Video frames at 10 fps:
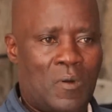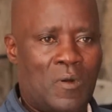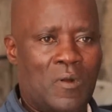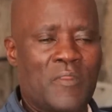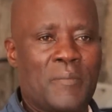
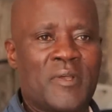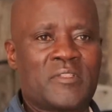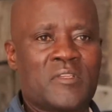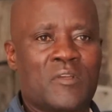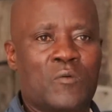All the
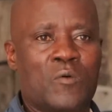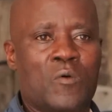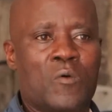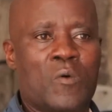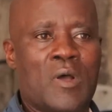passengers
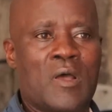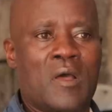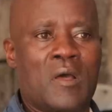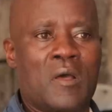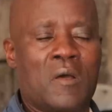
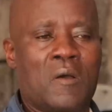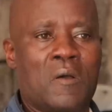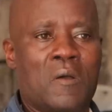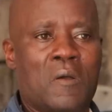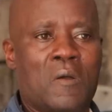were,
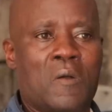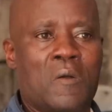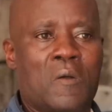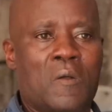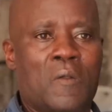
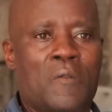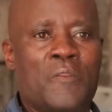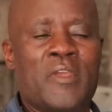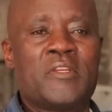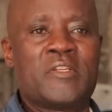
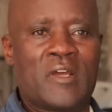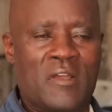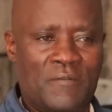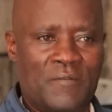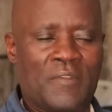they
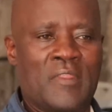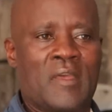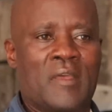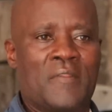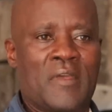drive
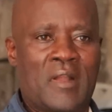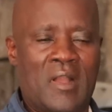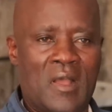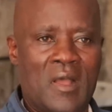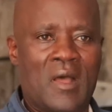the
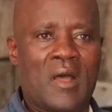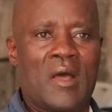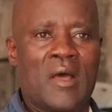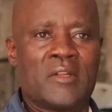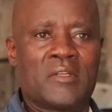car
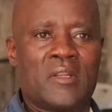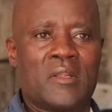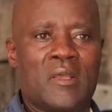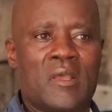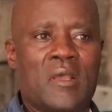and
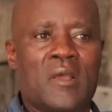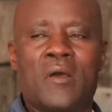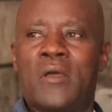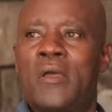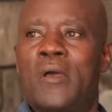
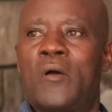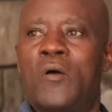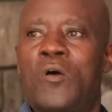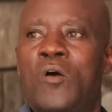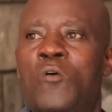
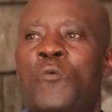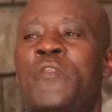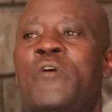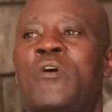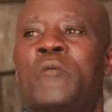
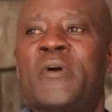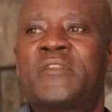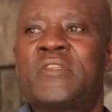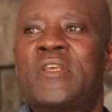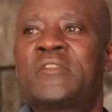with all
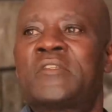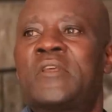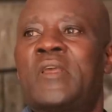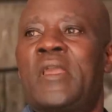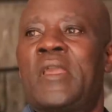passengers
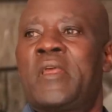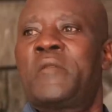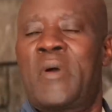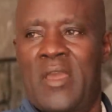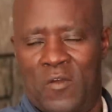
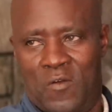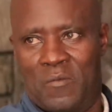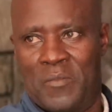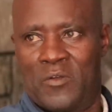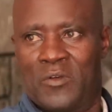in my
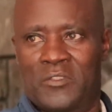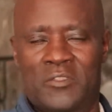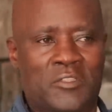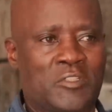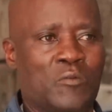home
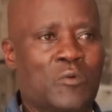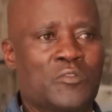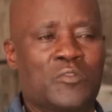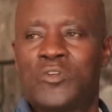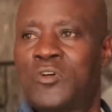because mm-hmm. she
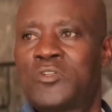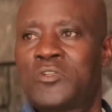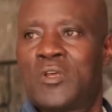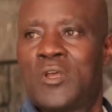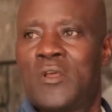was
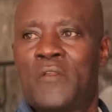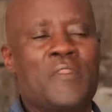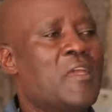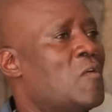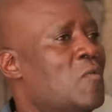not.
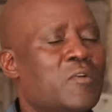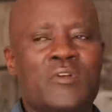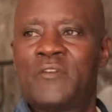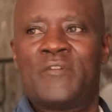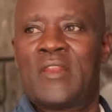They could
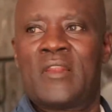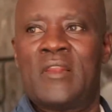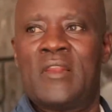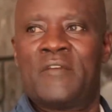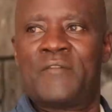not
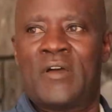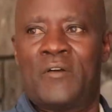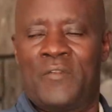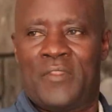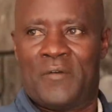even leave her
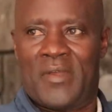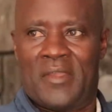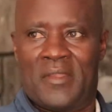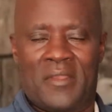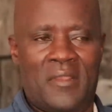on the
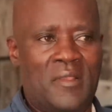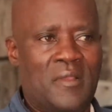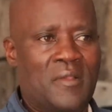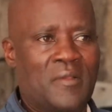way. Mm-hmm.